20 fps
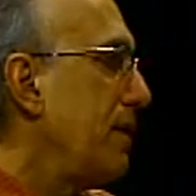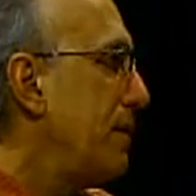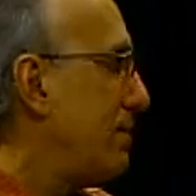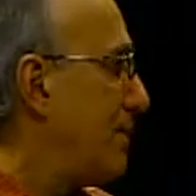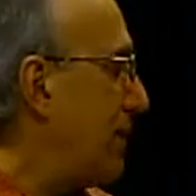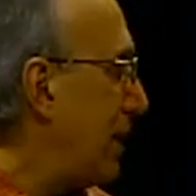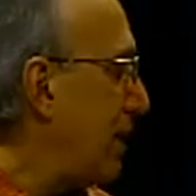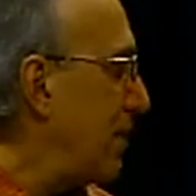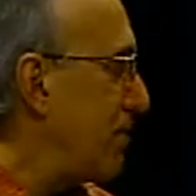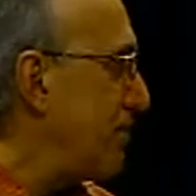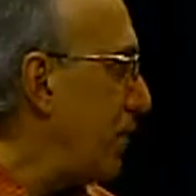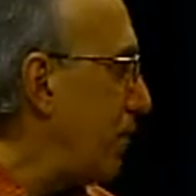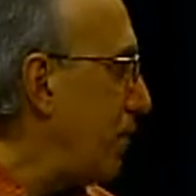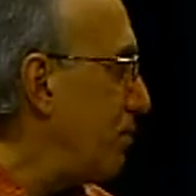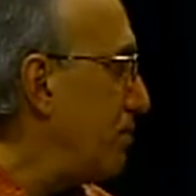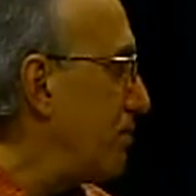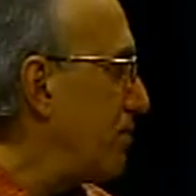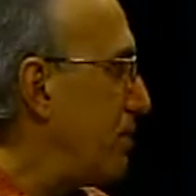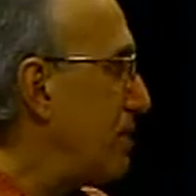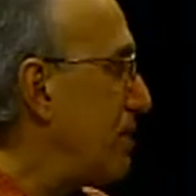take us
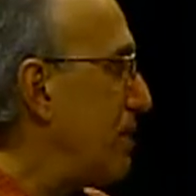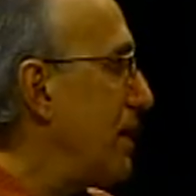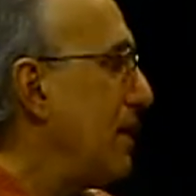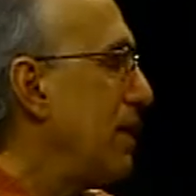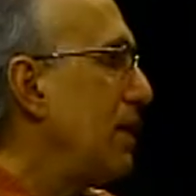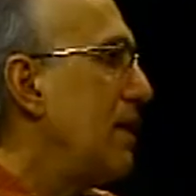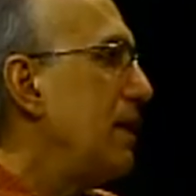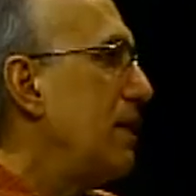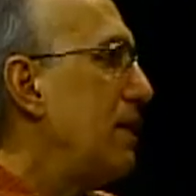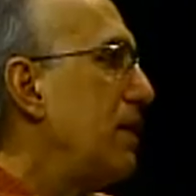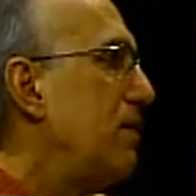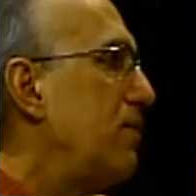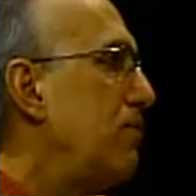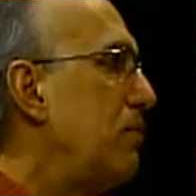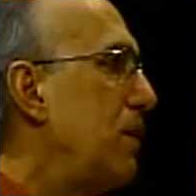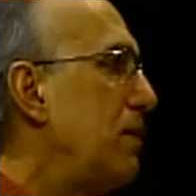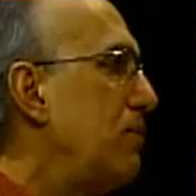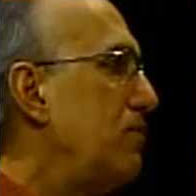home. Uh, what,